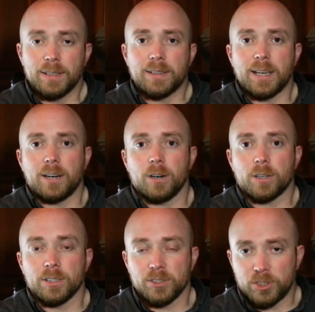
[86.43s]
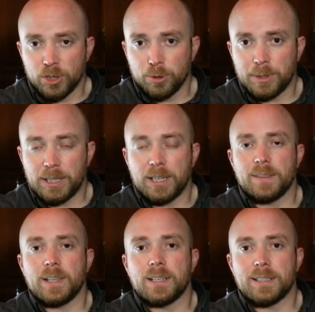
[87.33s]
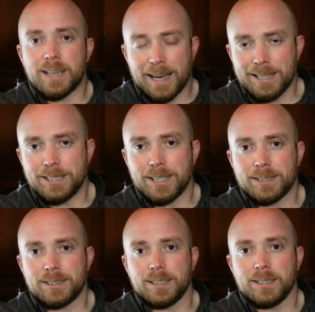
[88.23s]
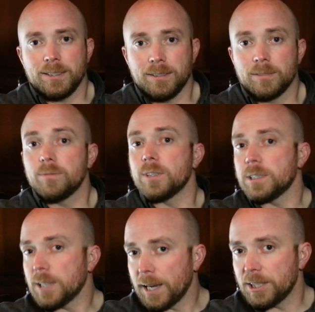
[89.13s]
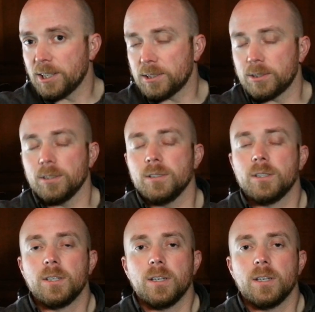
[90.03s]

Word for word: that are consuming and then digesting, the digester,